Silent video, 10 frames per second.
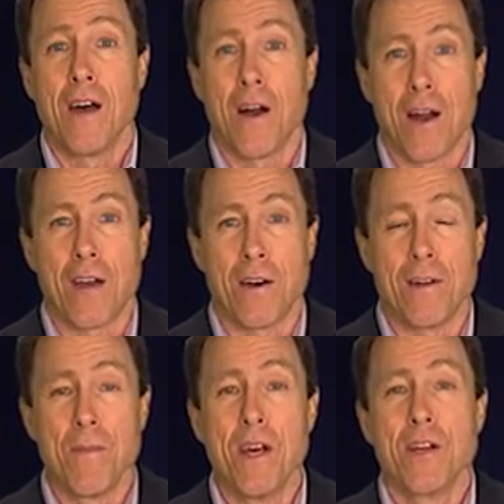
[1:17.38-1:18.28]
All right,
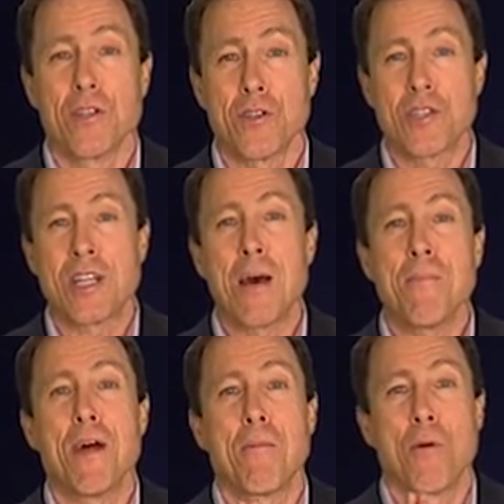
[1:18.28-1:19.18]
good. So
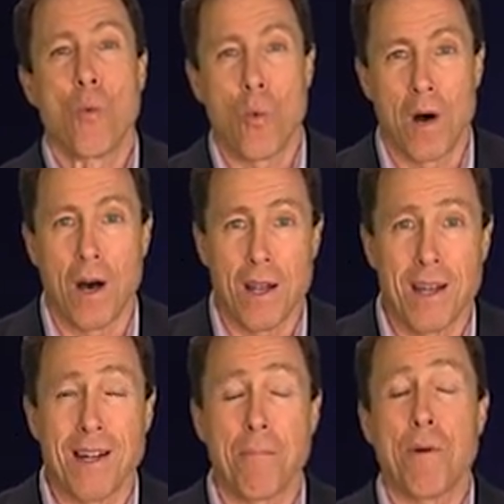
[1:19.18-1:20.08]
step number one
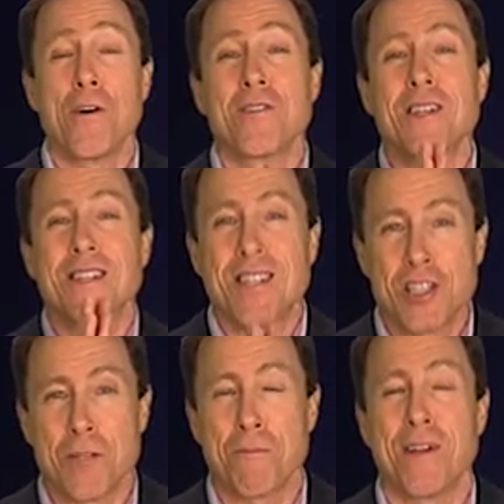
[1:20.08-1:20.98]
in imposing
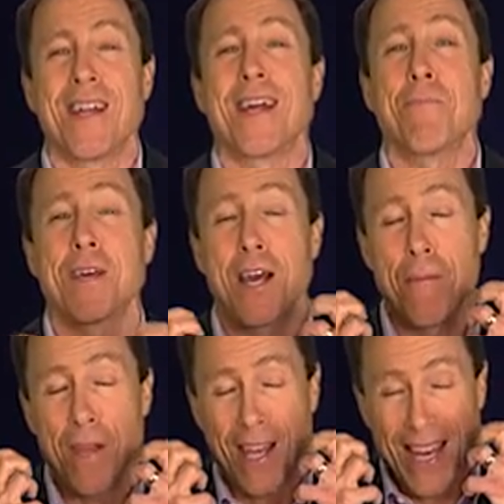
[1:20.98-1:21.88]
discipline
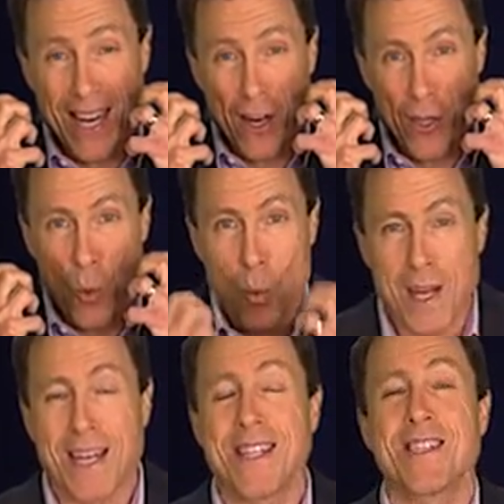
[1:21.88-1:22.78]
and getting on the
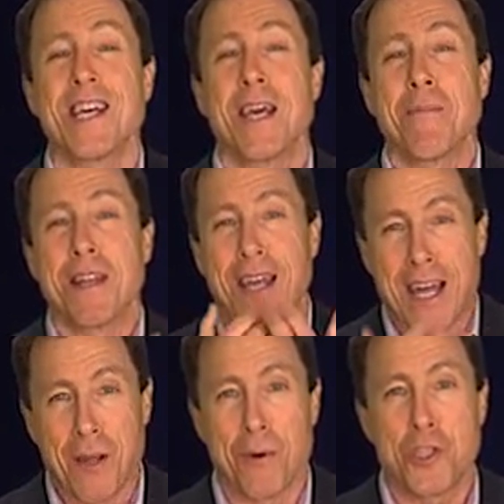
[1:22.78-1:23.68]
winning team and
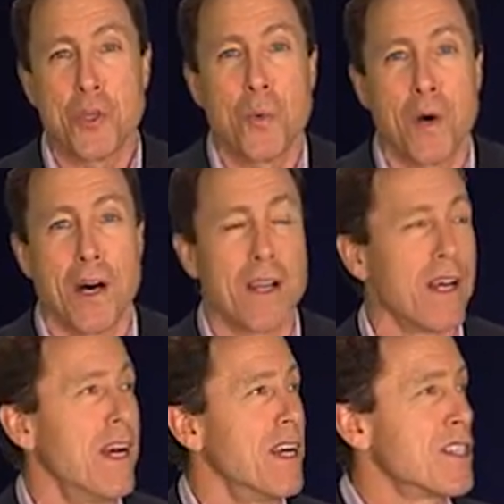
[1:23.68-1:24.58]
getting what you want,
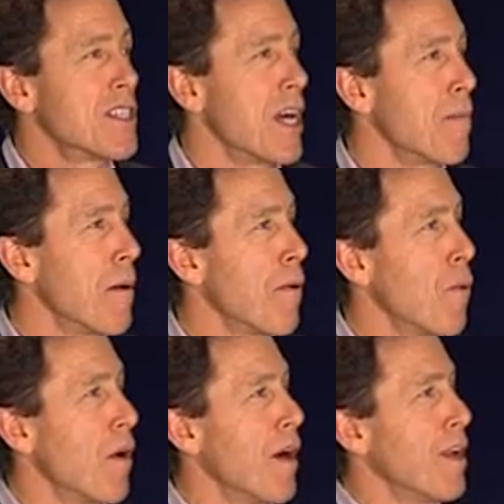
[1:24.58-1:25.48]
step number
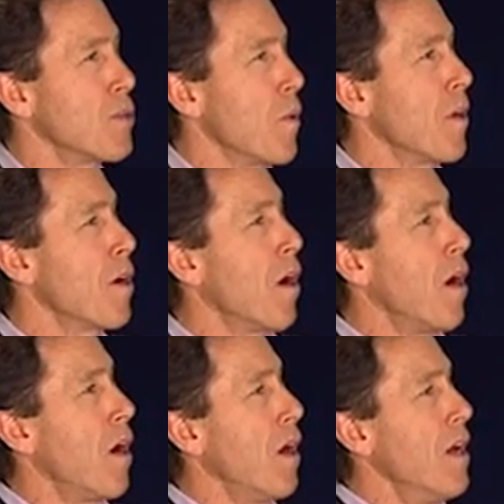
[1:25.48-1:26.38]
one is what we
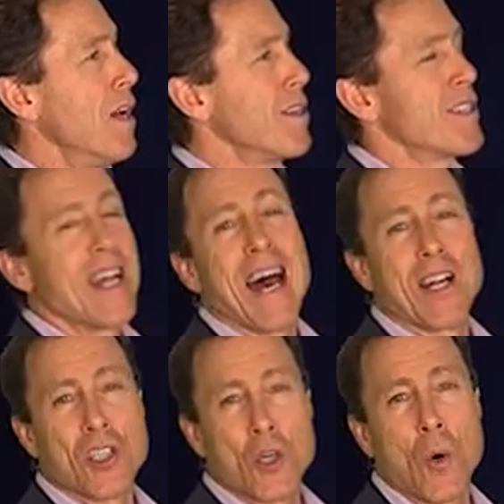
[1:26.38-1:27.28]
call
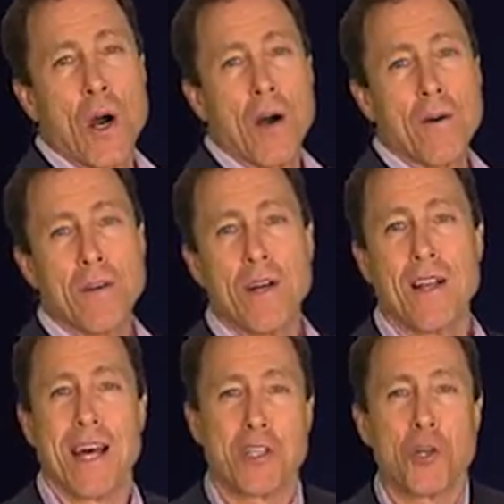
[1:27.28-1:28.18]
status quo.
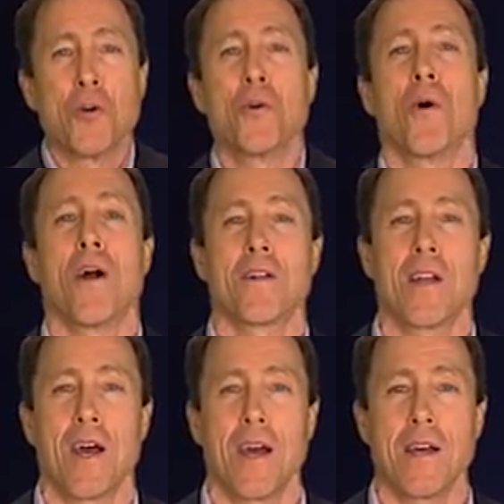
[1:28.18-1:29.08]
That's who you are
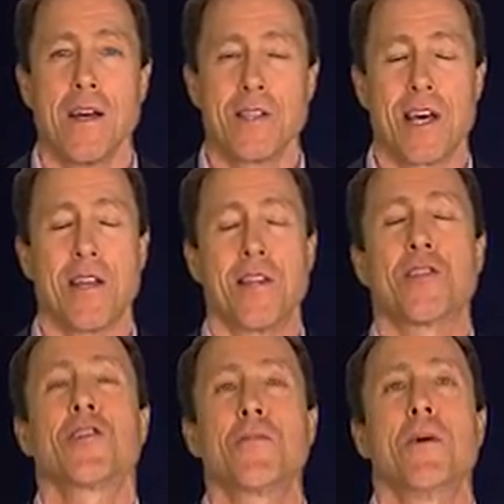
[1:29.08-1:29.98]
today. Say,
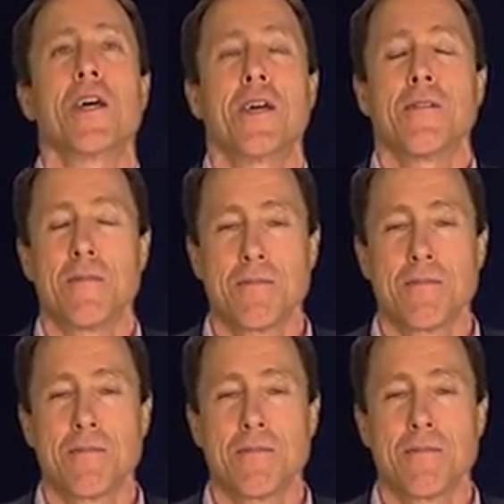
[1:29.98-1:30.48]
this is me.